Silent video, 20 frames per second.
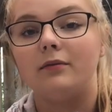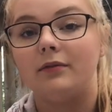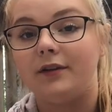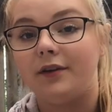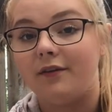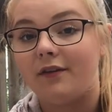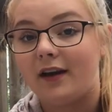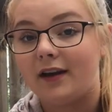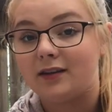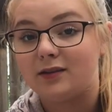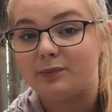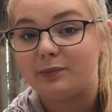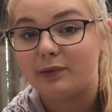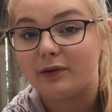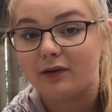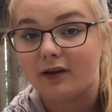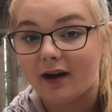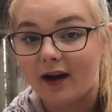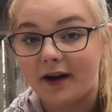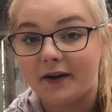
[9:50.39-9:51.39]
Levi's
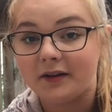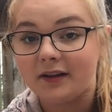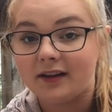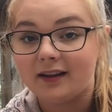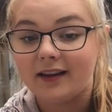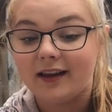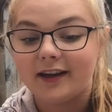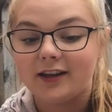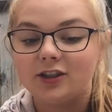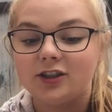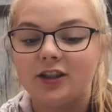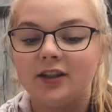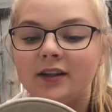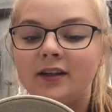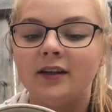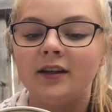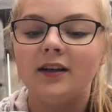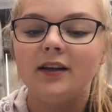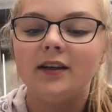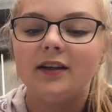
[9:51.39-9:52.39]
Pride
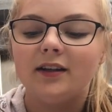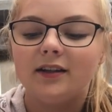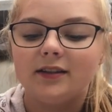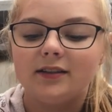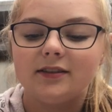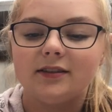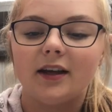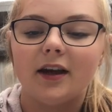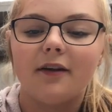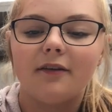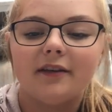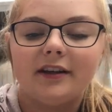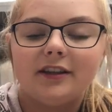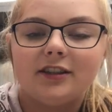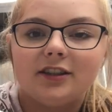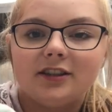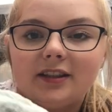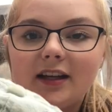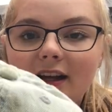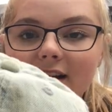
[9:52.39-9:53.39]
collection. So it
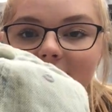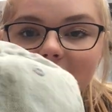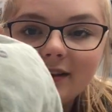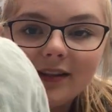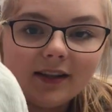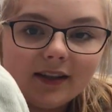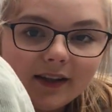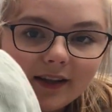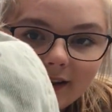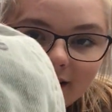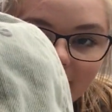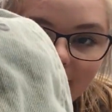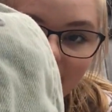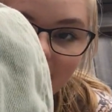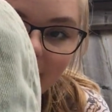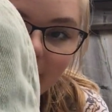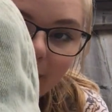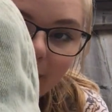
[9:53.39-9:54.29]
just has the little